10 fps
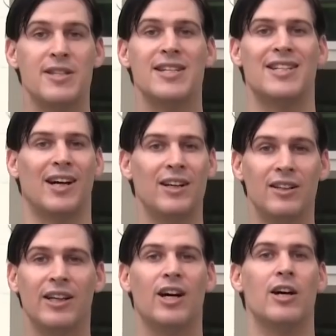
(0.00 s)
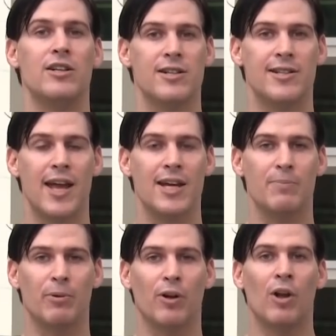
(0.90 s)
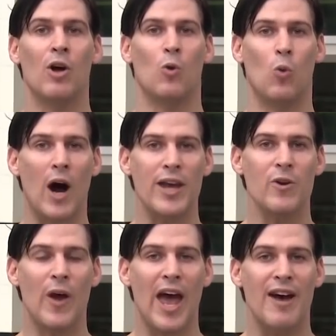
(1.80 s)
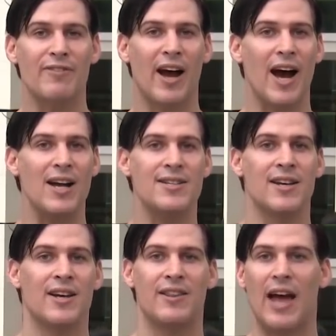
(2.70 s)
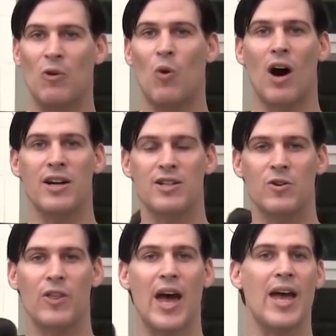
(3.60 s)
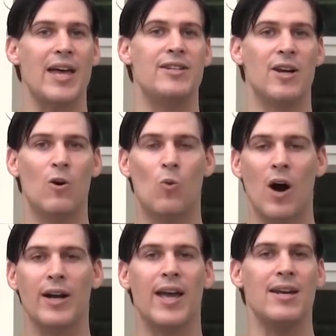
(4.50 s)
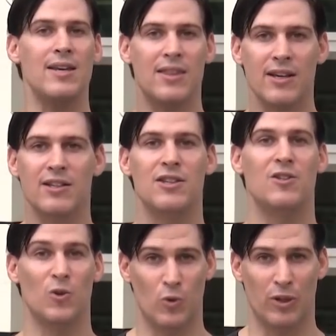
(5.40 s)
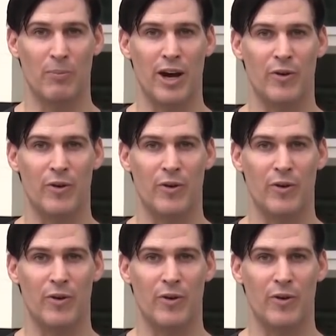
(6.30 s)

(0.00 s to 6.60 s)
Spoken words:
but it's entirely understandable why you have guys that want to do that and don't want anything to do with